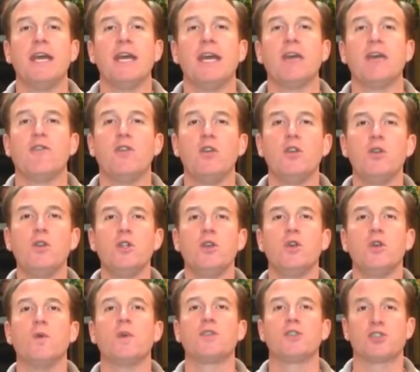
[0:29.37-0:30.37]
If you
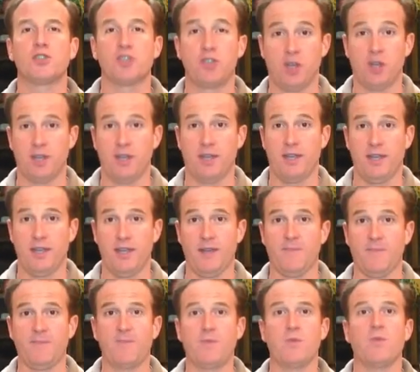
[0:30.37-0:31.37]
knew with certainty,
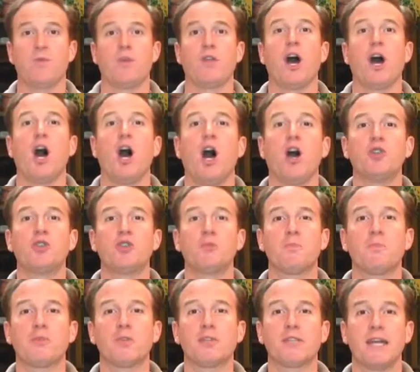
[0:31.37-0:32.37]
with
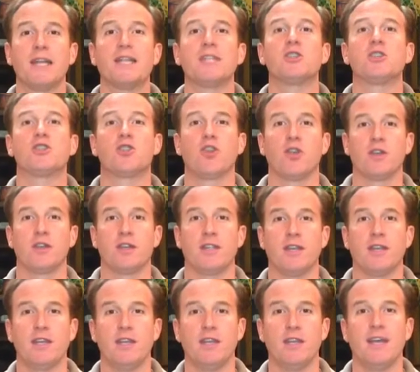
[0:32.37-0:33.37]
100% certainty,